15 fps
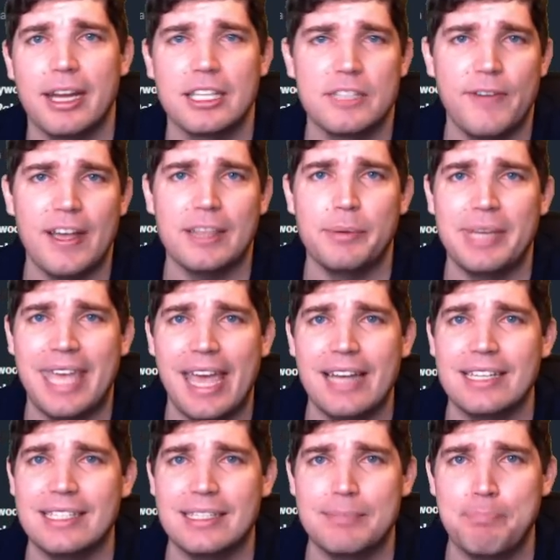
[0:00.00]
It's the fact that we can't
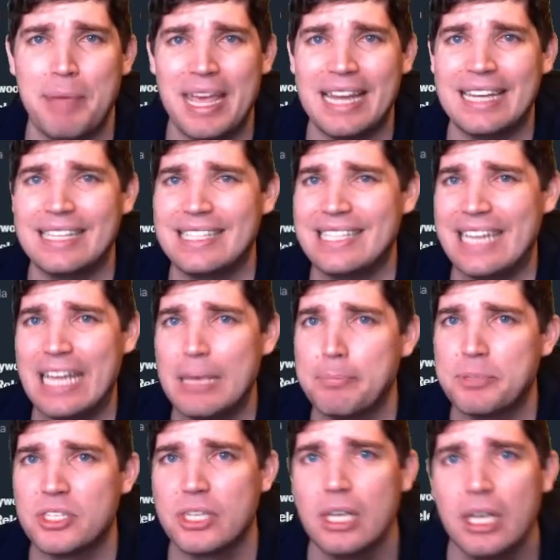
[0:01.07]
pick
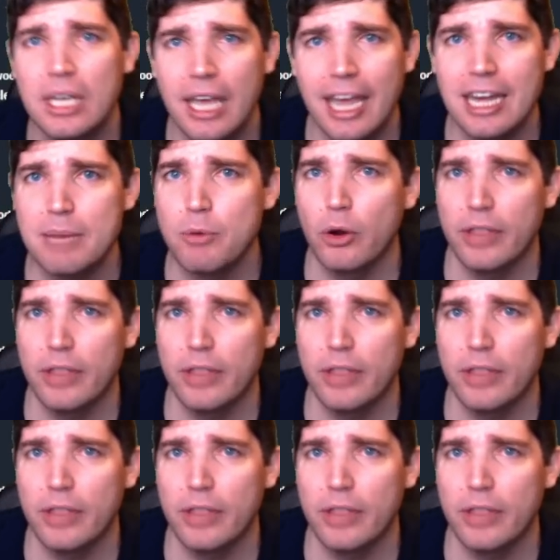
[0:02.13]
tips anymore.